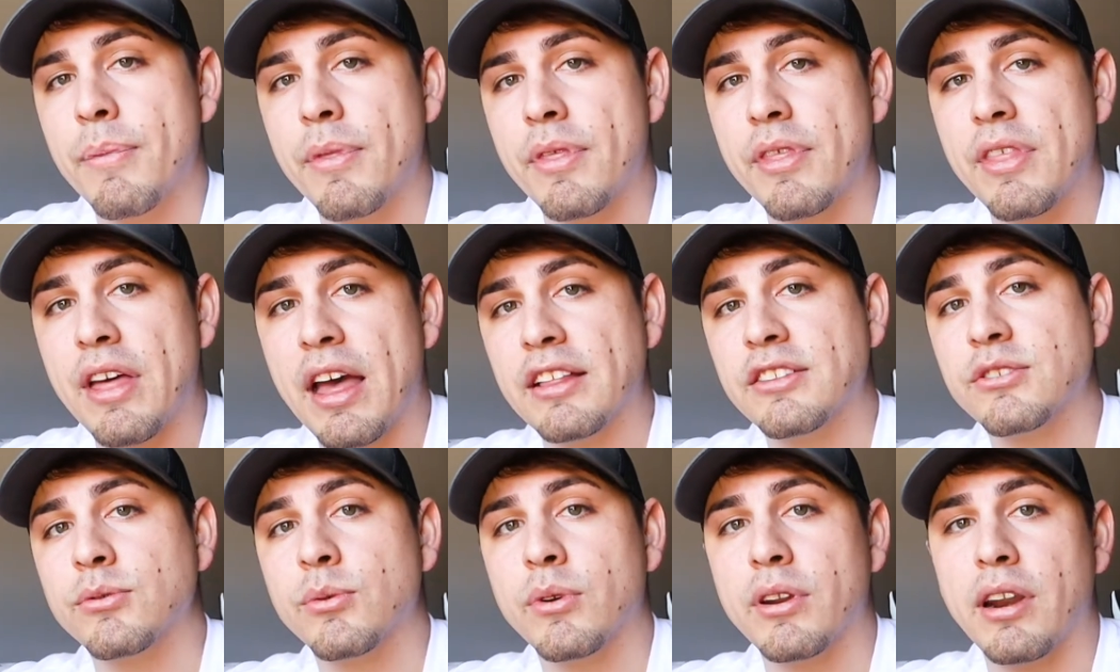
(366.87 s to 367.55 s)

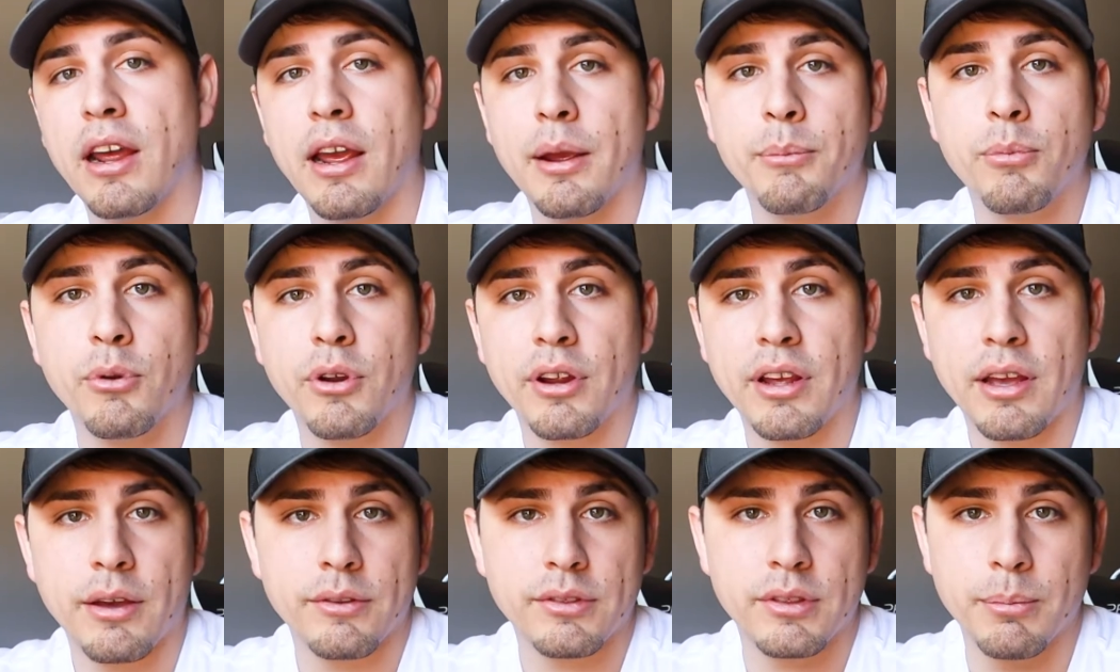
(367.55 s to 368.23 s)
That's when I bring
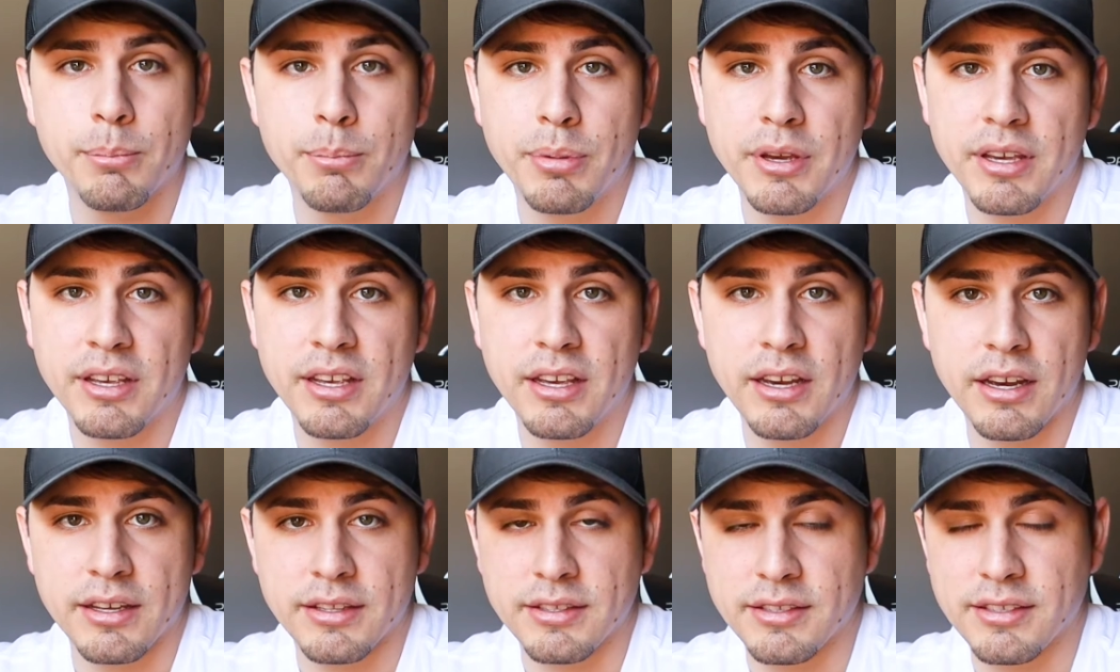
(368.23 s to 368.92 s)
out the big
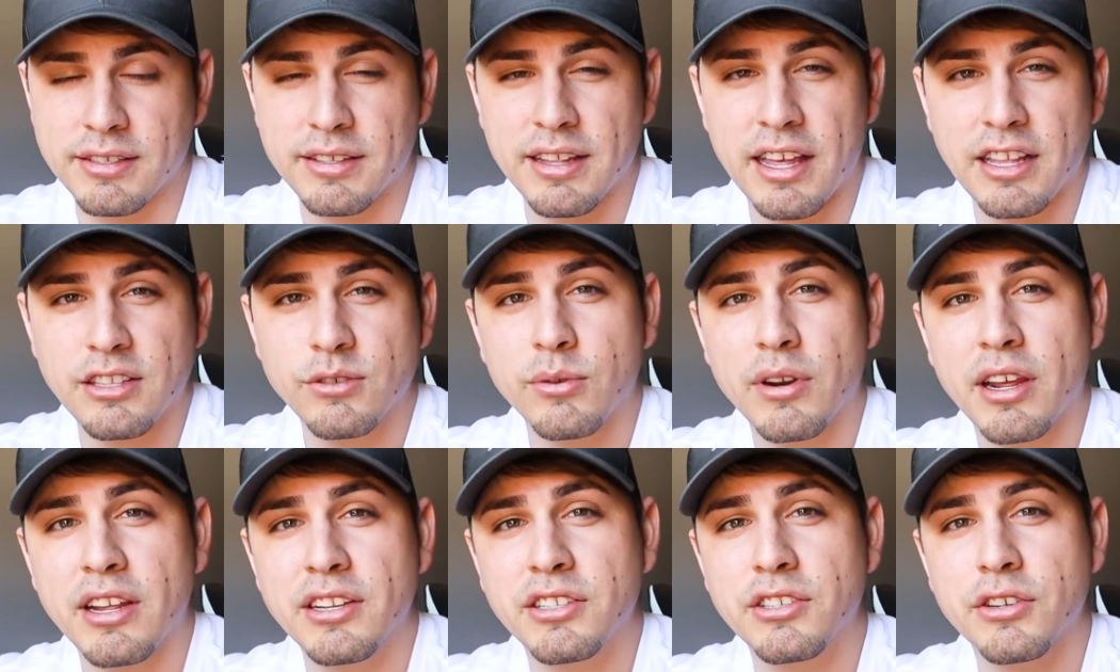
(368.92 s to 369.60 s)
guns. That's
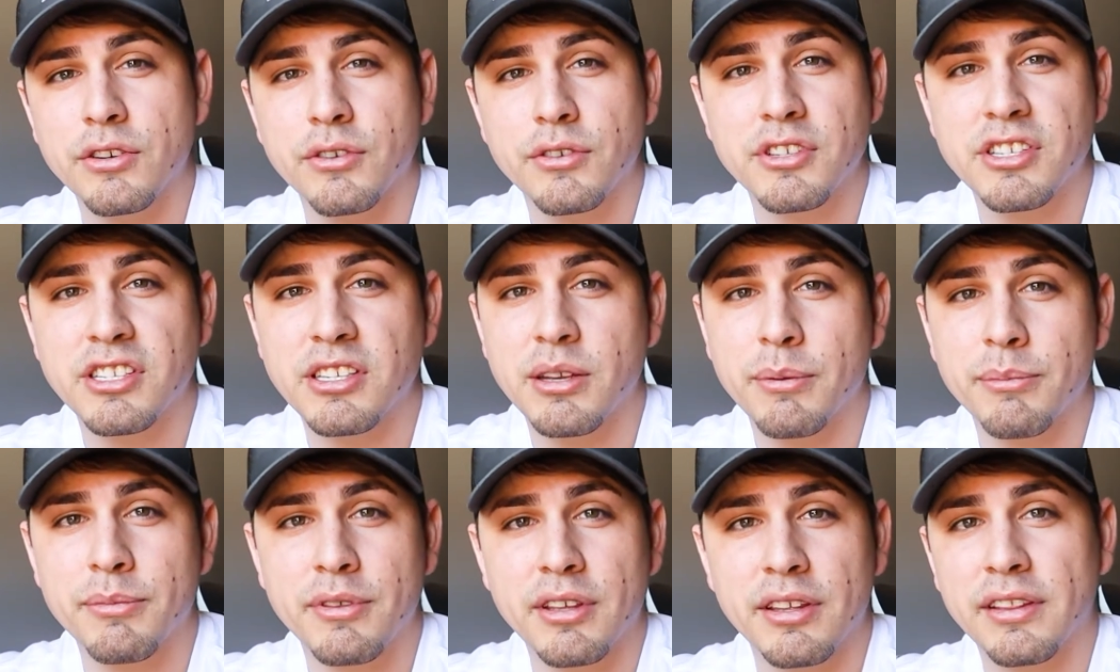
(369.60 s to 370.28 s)
when I turn to
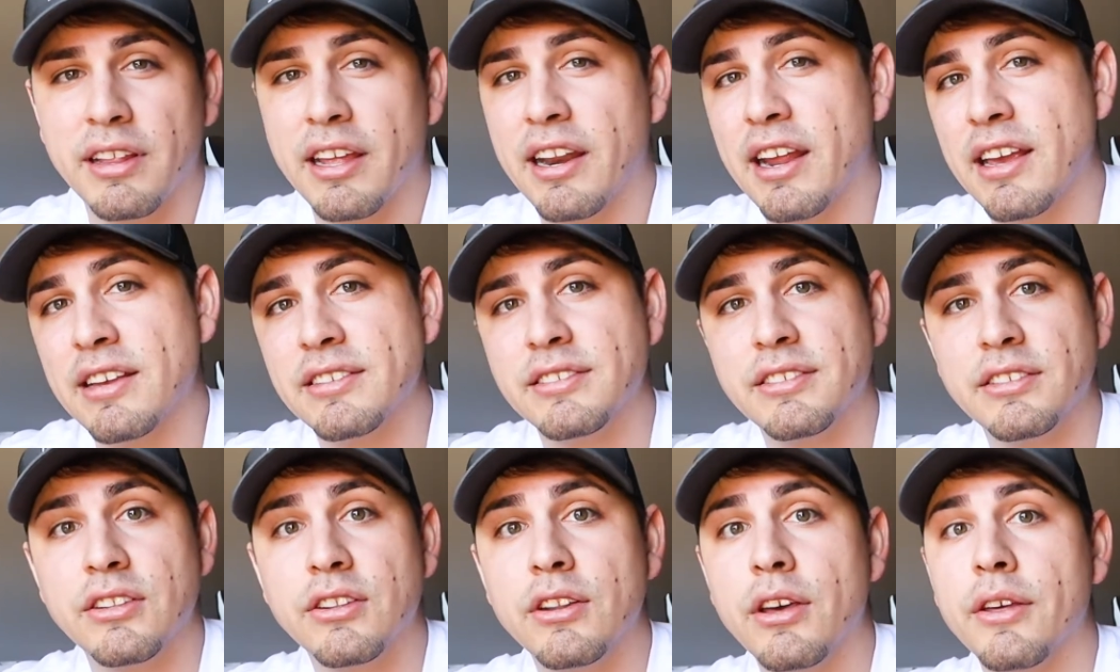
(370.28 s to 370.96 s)
something that has
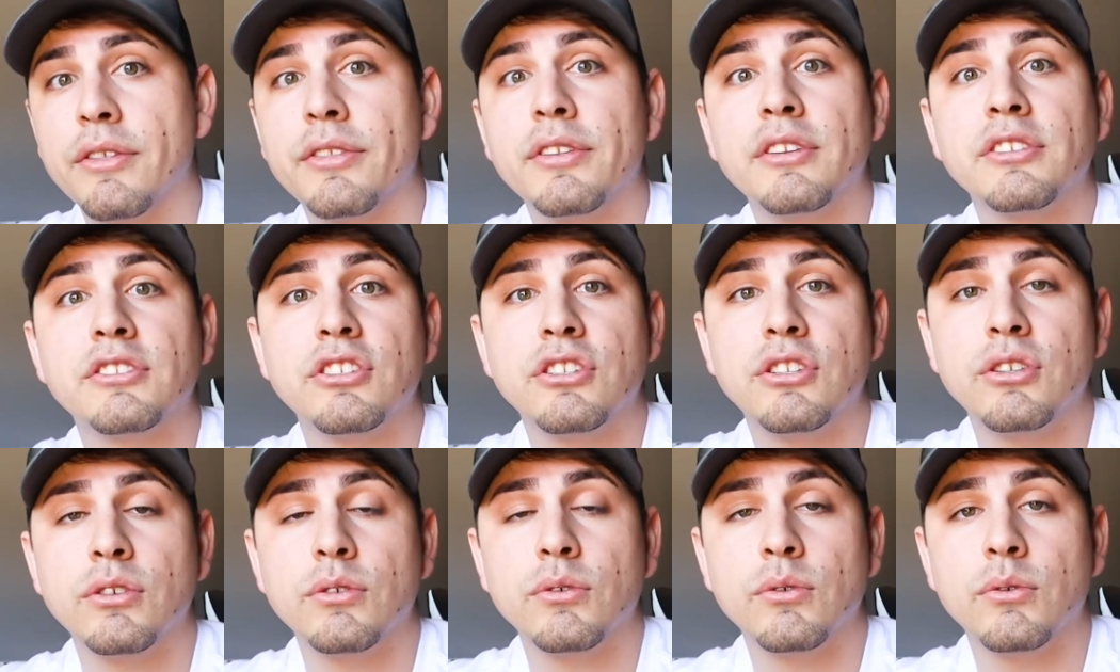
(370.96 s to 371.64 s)
nothing to
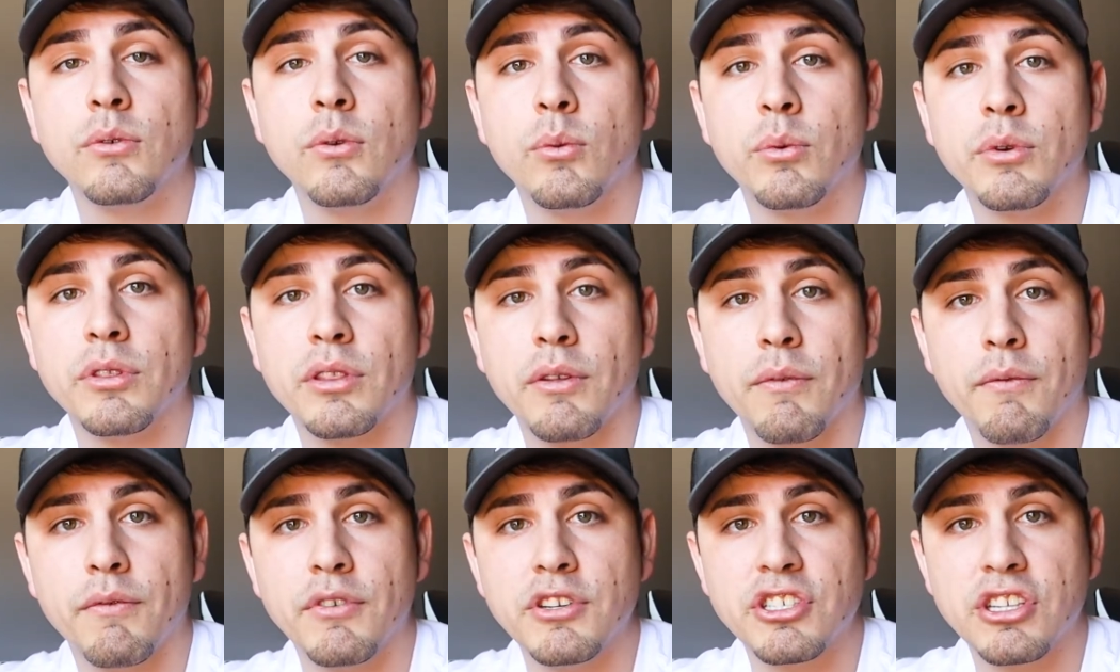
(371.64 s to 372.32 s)
do with the
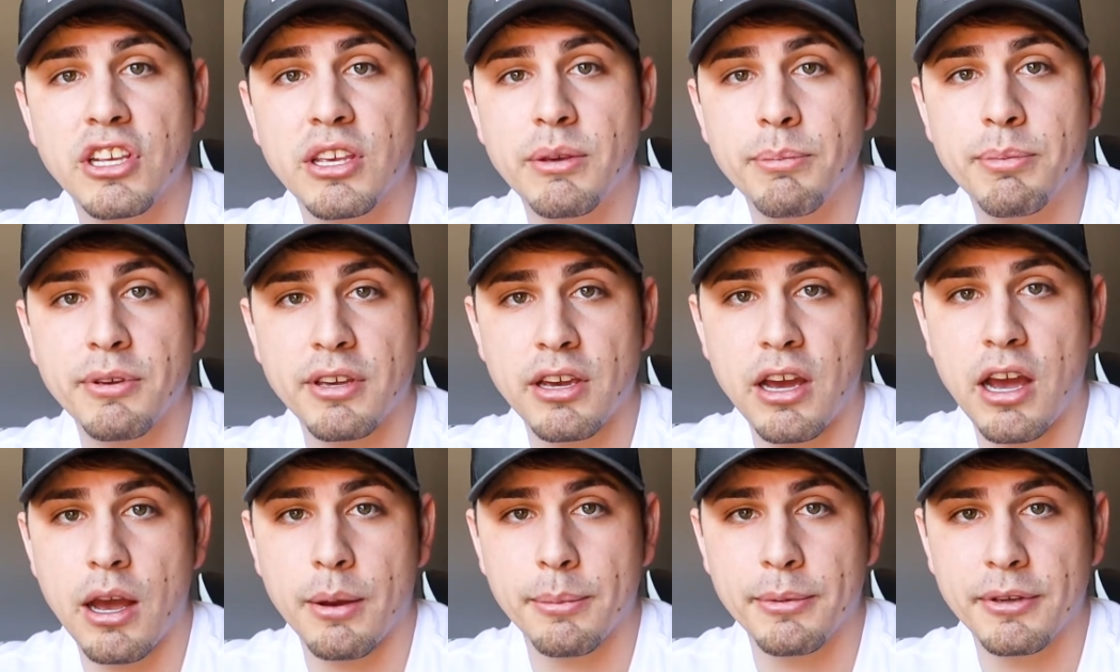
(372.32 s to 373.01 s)
fish keeping
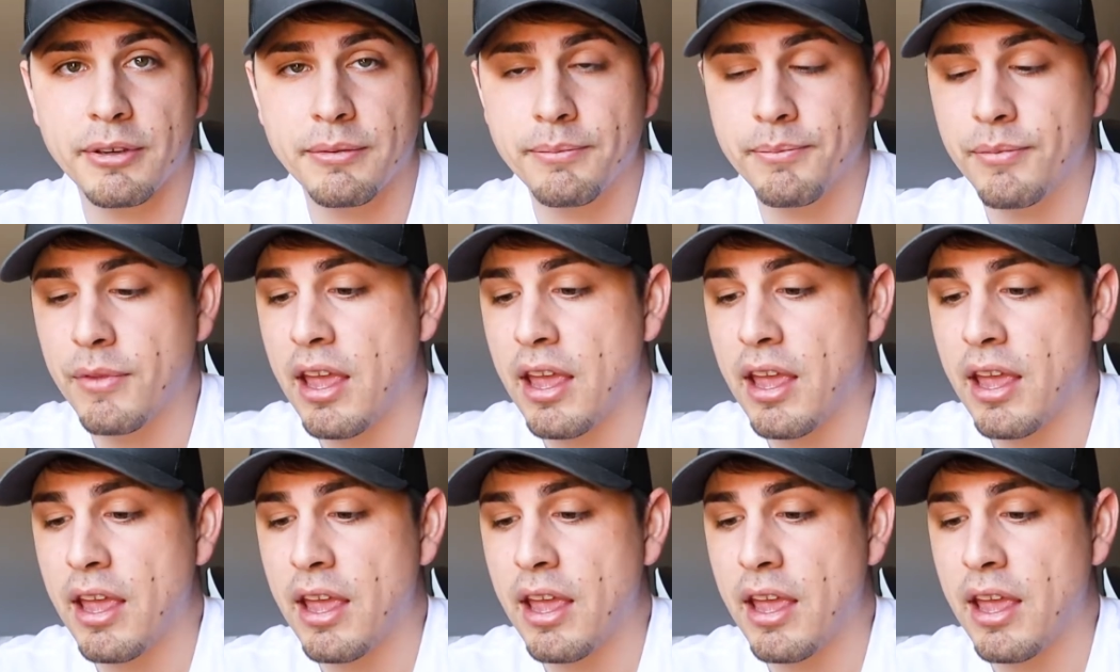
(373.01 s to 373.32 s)
hobby.